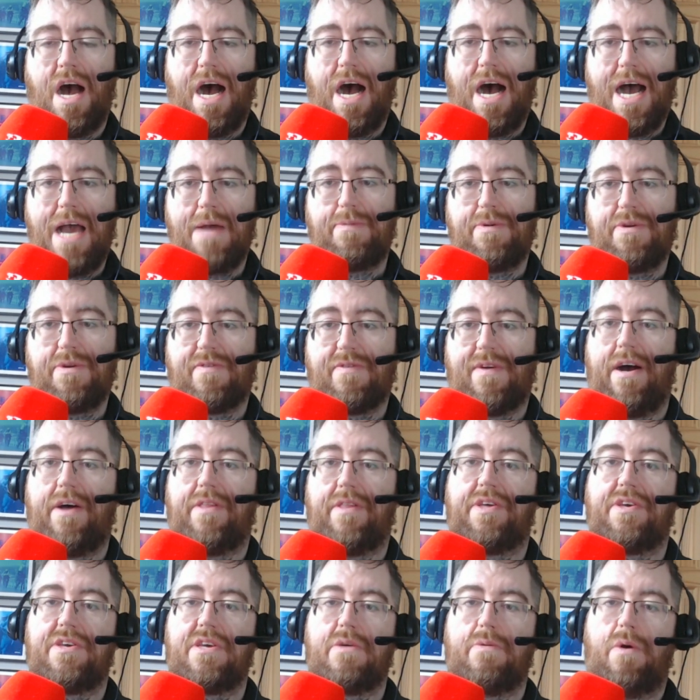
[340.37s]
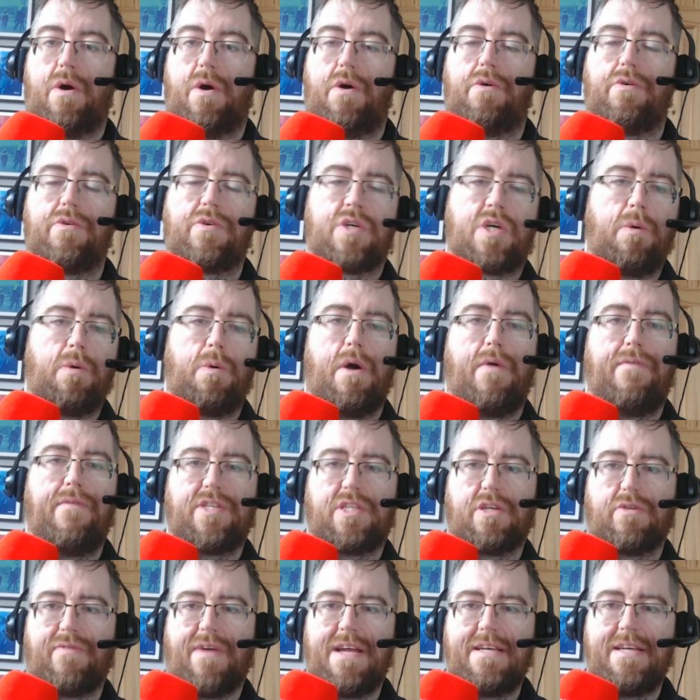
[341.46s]
I would rather you all go over
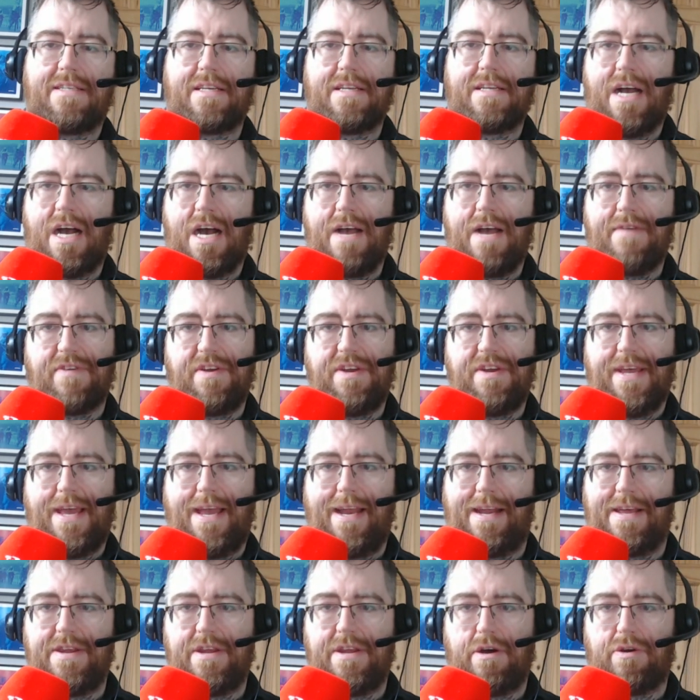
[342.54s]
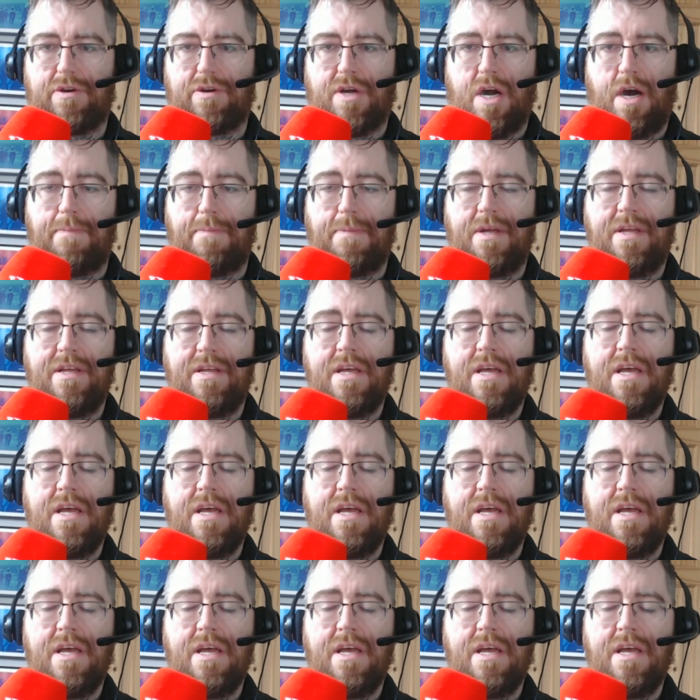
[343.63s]
to racing-daily.com,